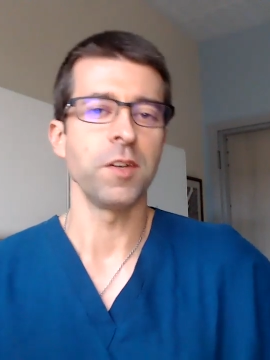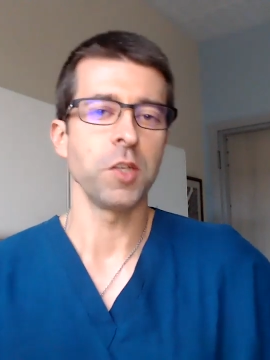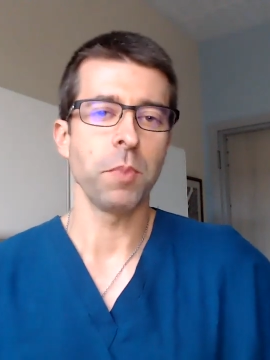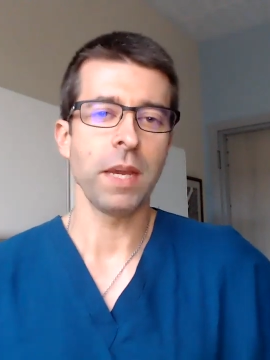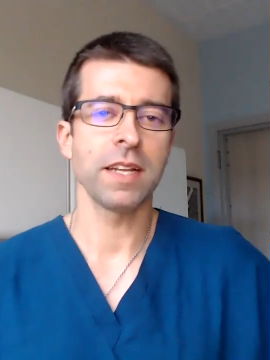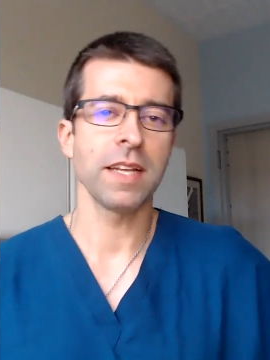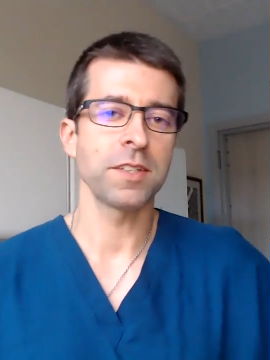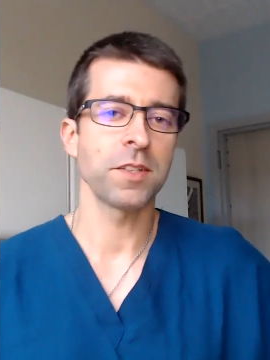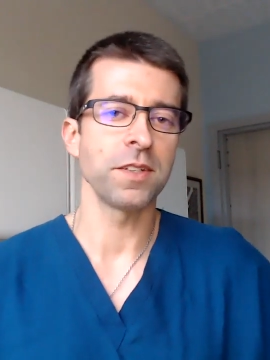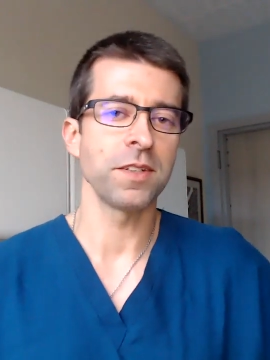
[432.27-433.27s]
You paid a
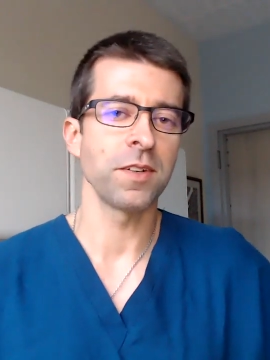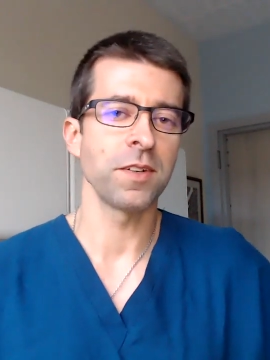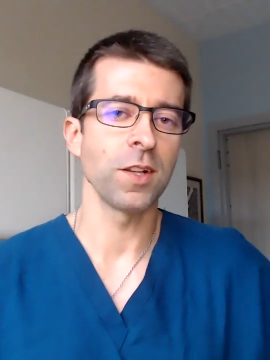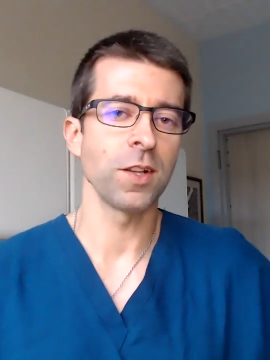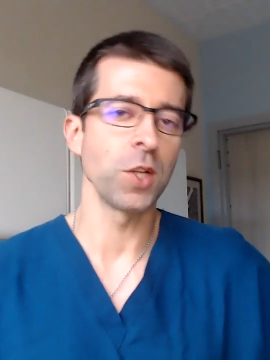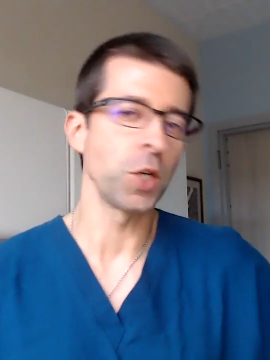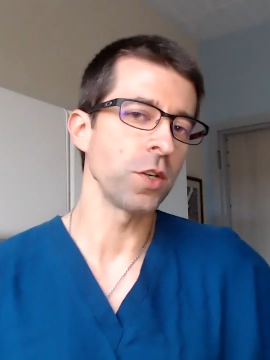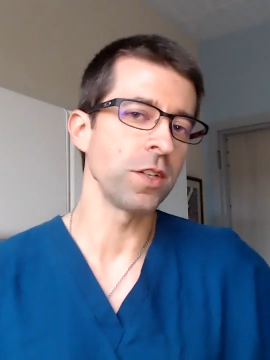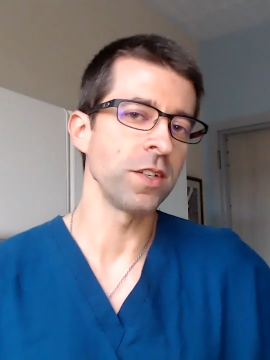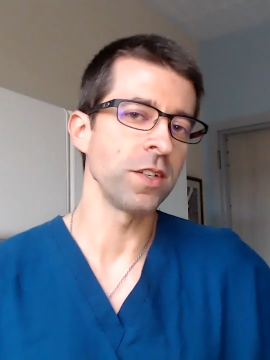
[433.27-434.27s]
lot to
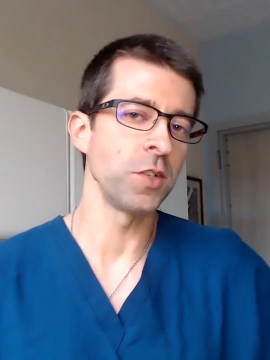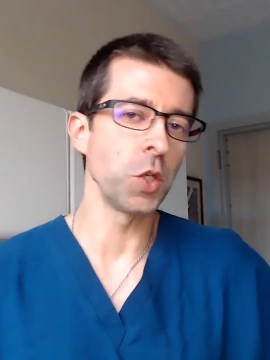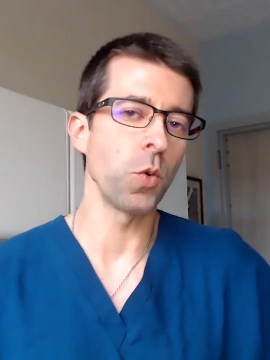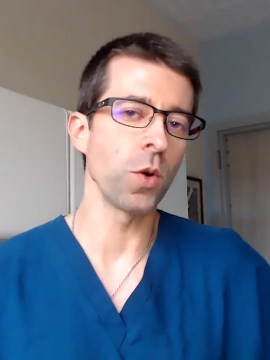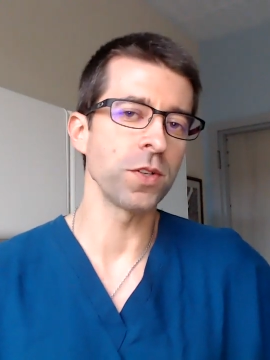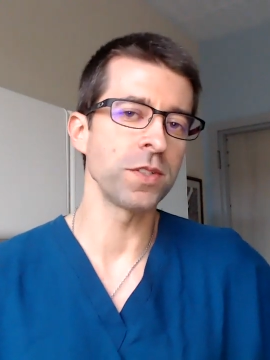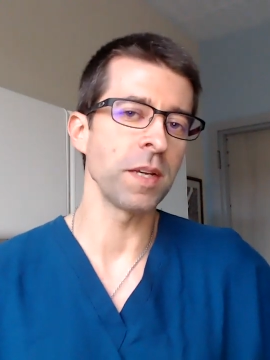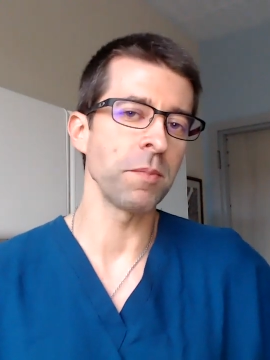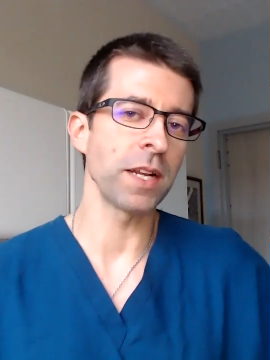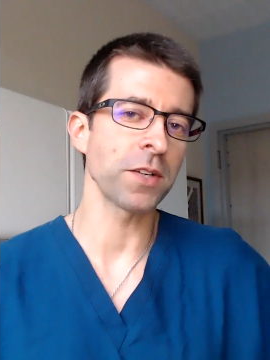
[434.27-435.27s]
learn new words
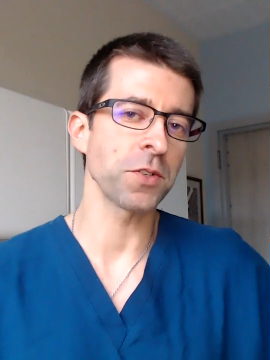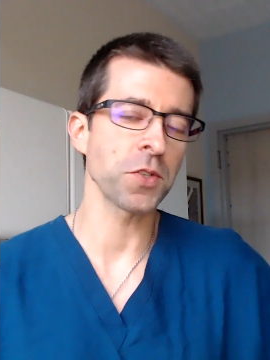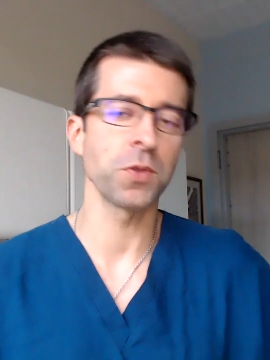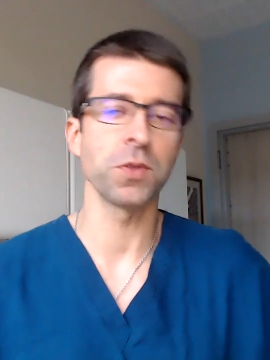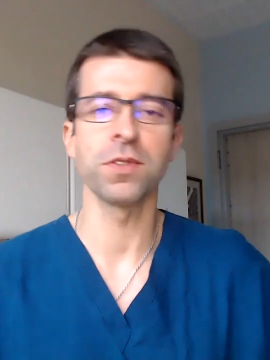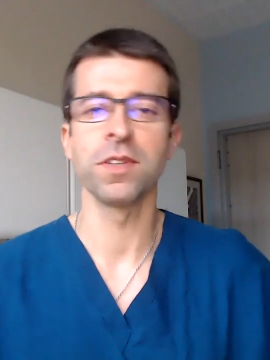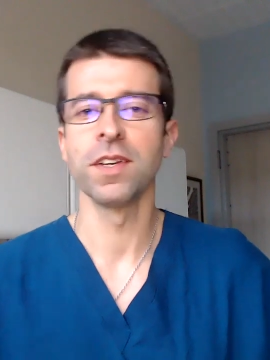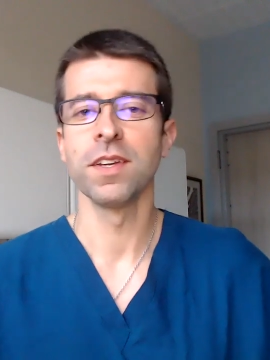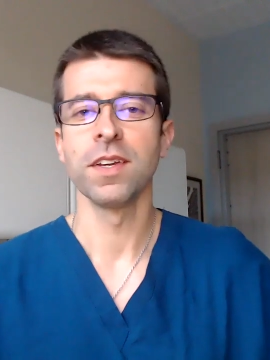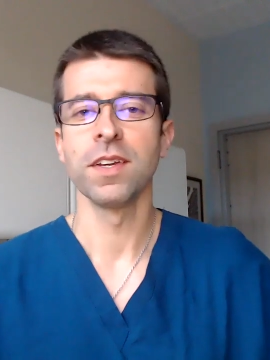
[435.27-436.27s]
at medical school.
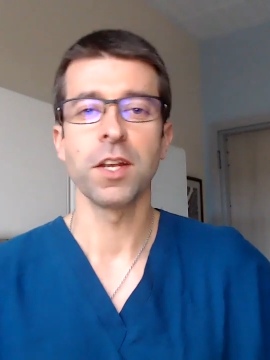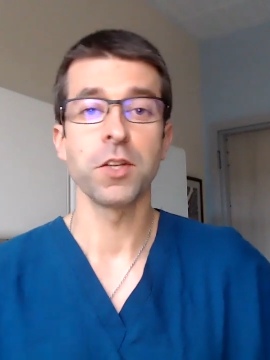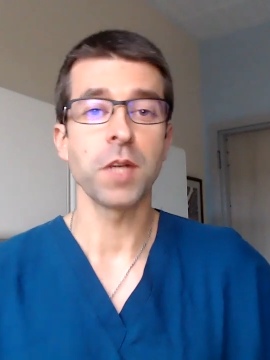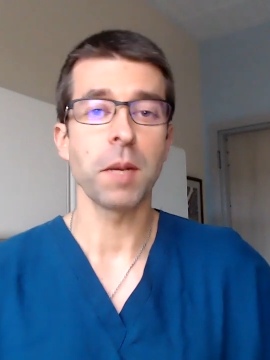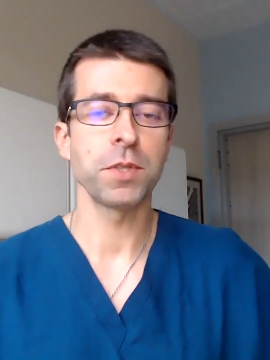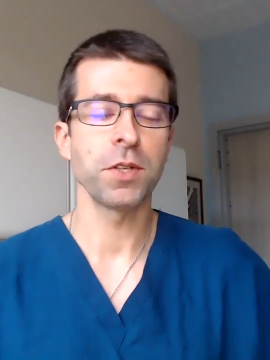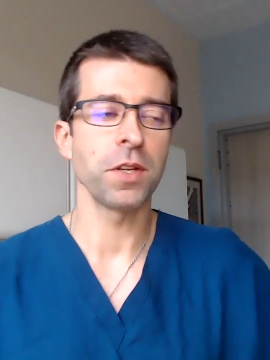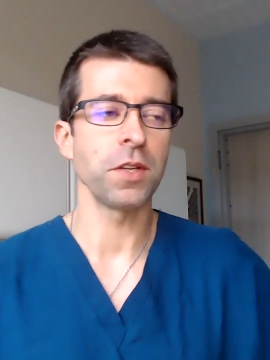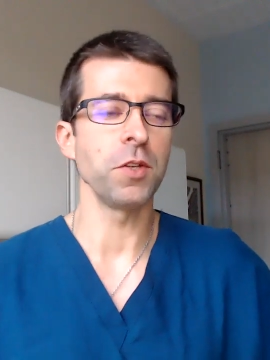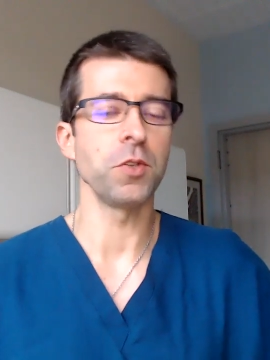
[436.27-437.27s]
Here's the
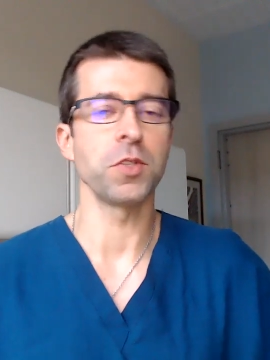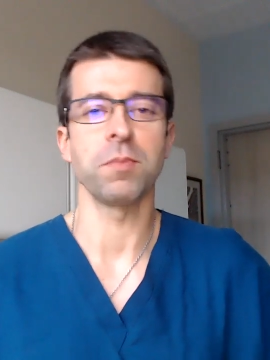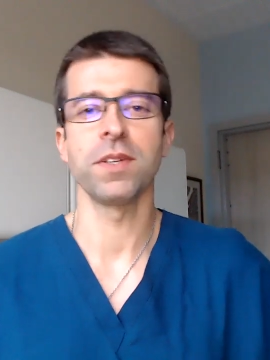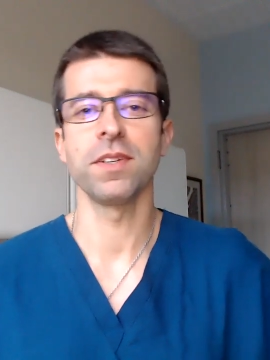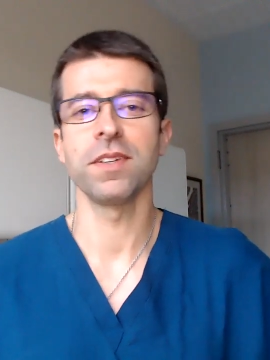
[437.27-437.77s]
opportunity to use them.